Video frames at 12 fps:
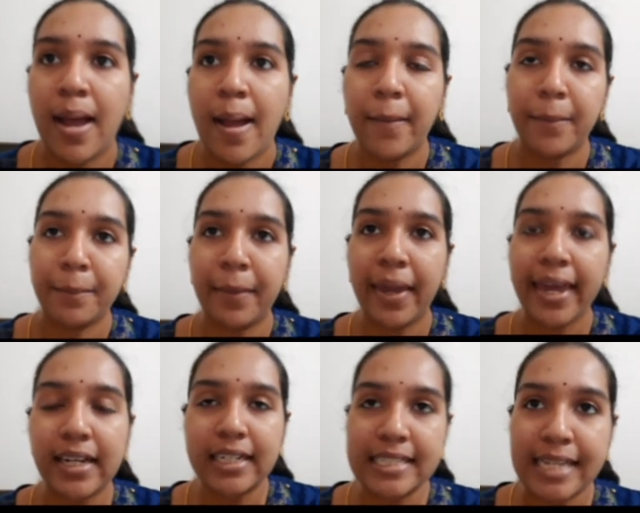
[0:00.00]
Make
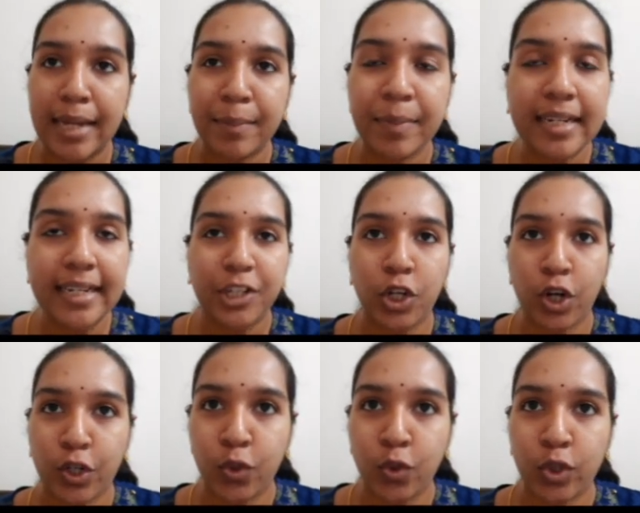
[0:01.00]
a table in your
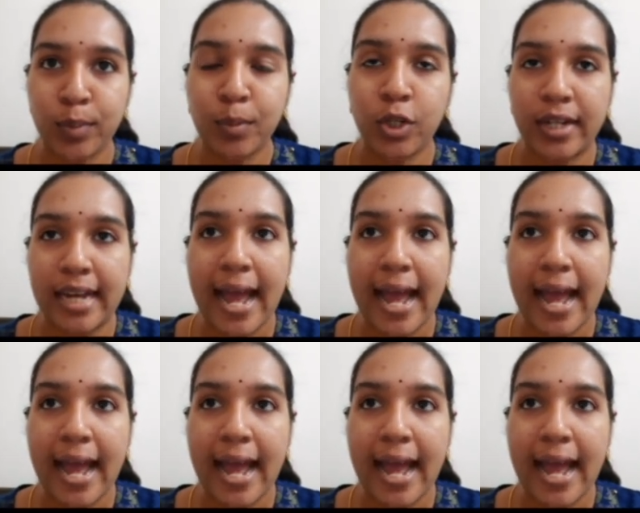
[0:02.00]
notebook